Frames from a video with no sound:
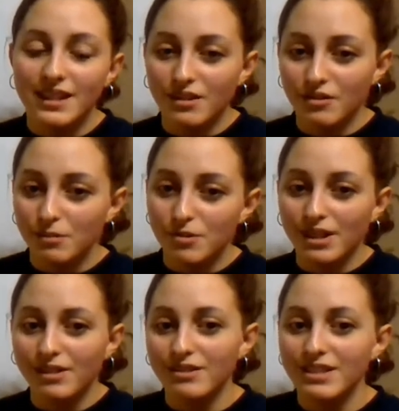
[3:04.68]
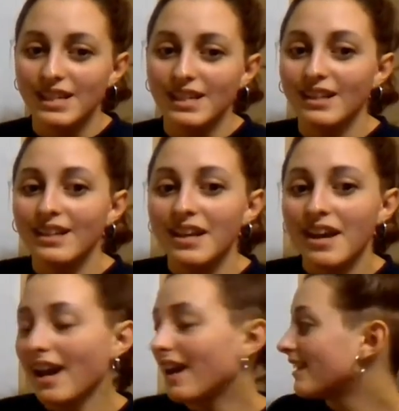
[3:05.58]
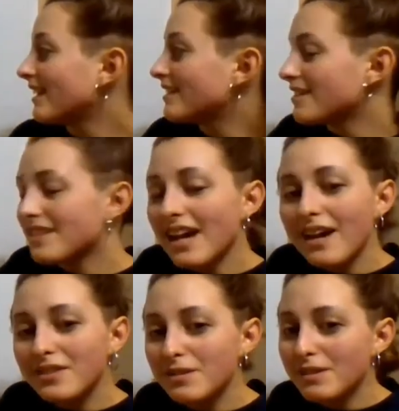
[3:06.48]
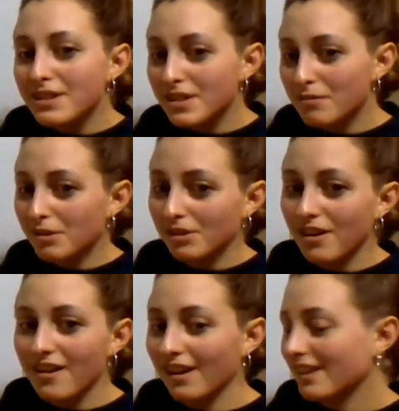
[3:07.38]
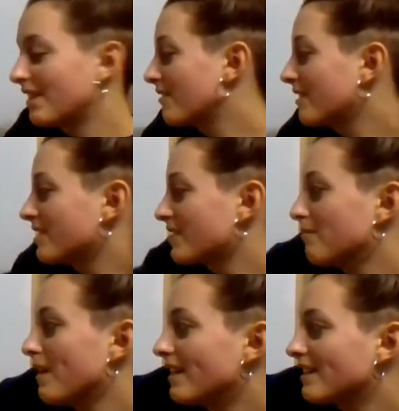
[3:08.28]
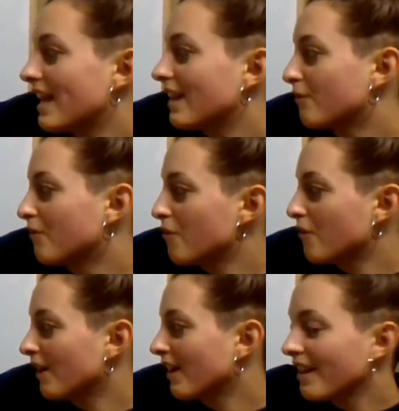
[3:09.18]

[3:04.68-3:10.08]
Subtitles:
and your morning routine. And it doesn't have to be super long. You can just meditate for